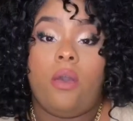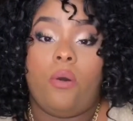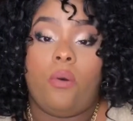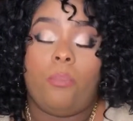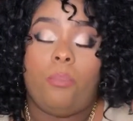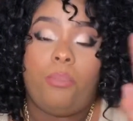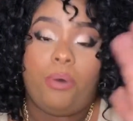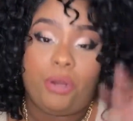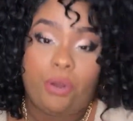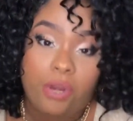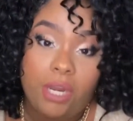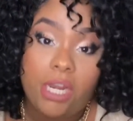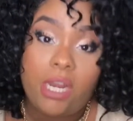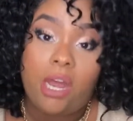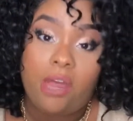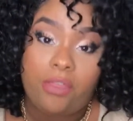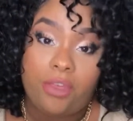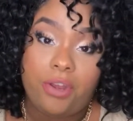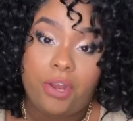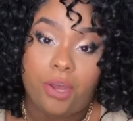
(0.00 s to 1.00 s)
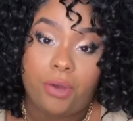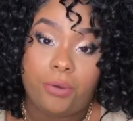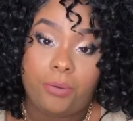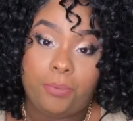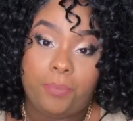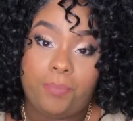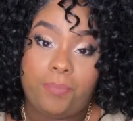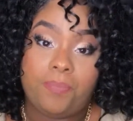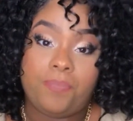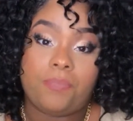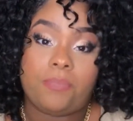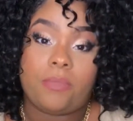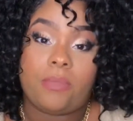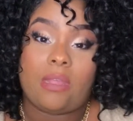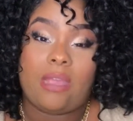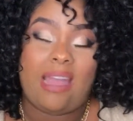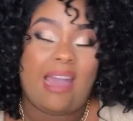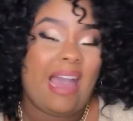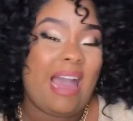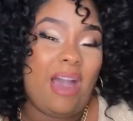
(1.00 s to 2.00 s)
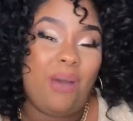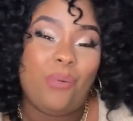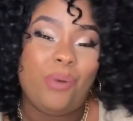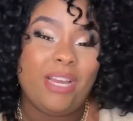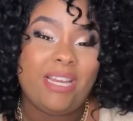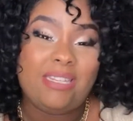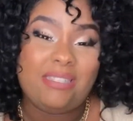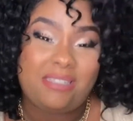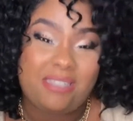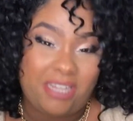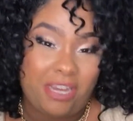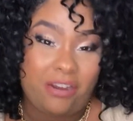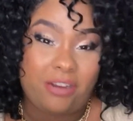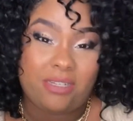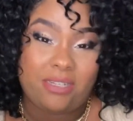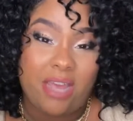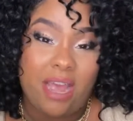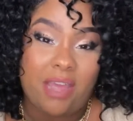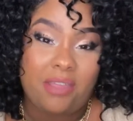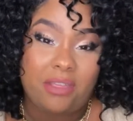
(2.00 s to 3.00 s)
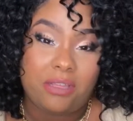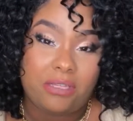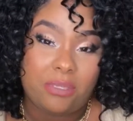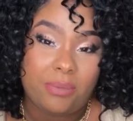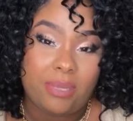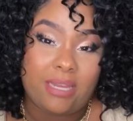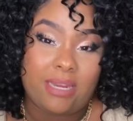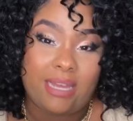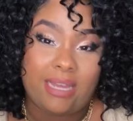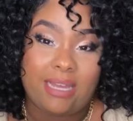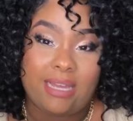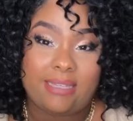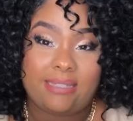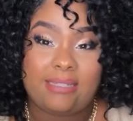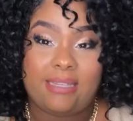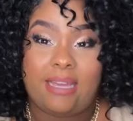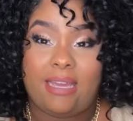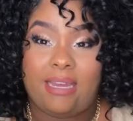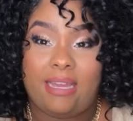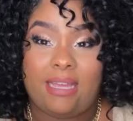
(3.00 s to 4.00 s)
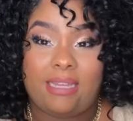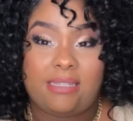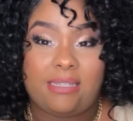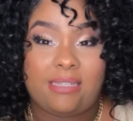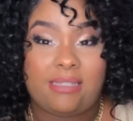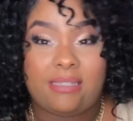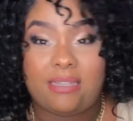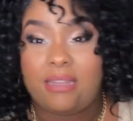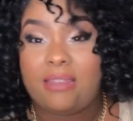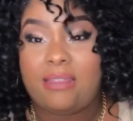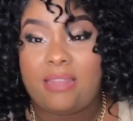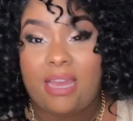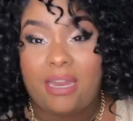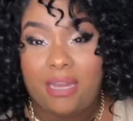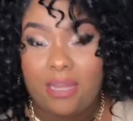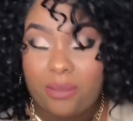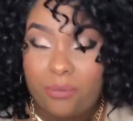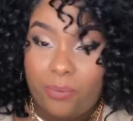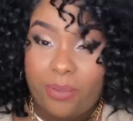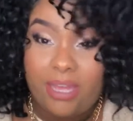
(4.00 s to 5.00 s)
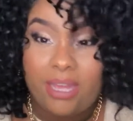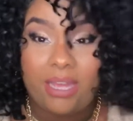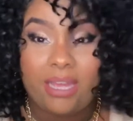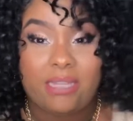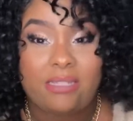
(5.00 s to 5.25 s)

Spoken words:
But on another note, I wouldn't dare dye this wig. Like I said, it's a synthetic wig.